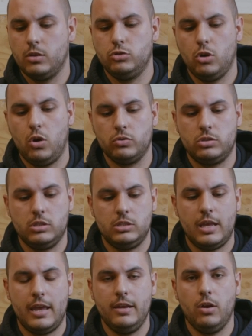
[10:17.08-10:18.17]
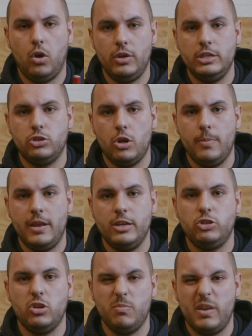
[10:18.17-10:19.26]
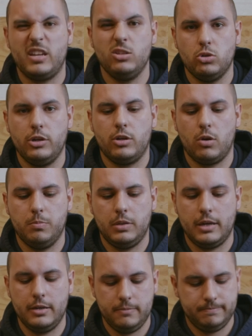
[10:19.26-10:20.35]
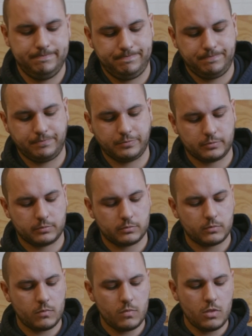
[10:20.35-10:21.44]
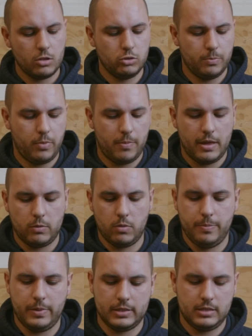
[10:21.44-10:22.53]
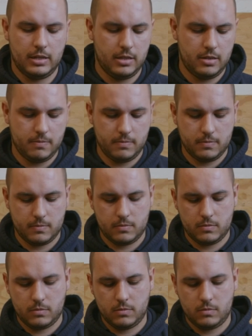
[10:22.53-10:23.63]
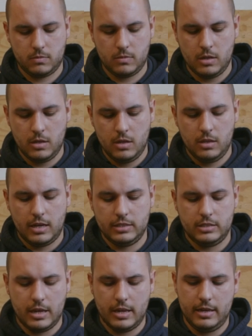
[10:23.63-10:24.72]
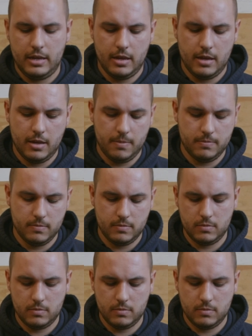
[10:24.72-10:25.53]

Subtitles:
torque setting on each termination, making sure you're compliant. So bob that one back together. Like I say,